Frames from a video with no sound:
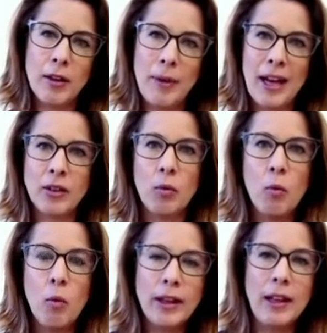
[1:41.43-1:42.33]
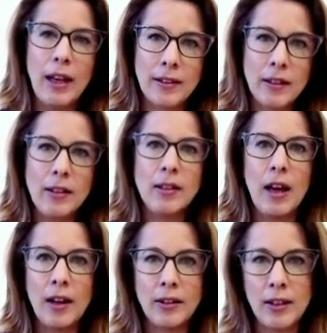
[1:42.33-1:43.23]
the past, and what
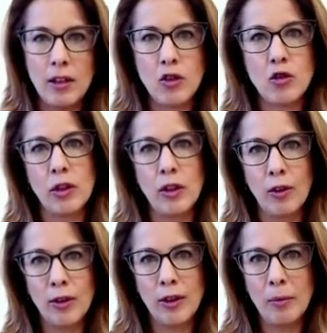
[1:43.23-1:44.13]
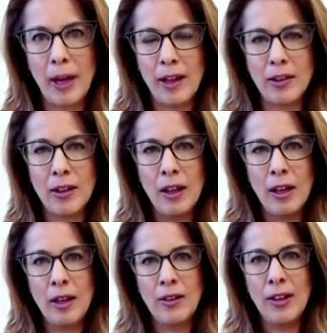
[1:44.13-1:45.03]
lessons has the industry learned in the past
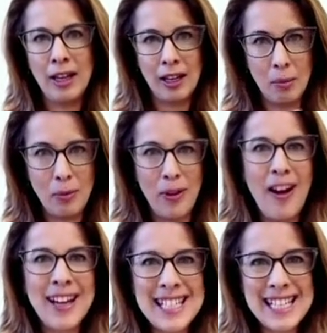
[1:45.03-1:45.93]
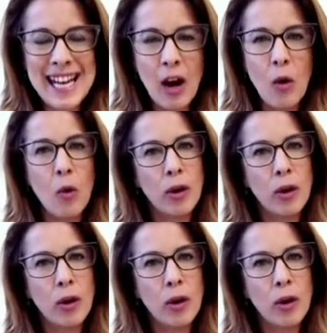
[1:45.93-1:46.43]
that it can apply to now?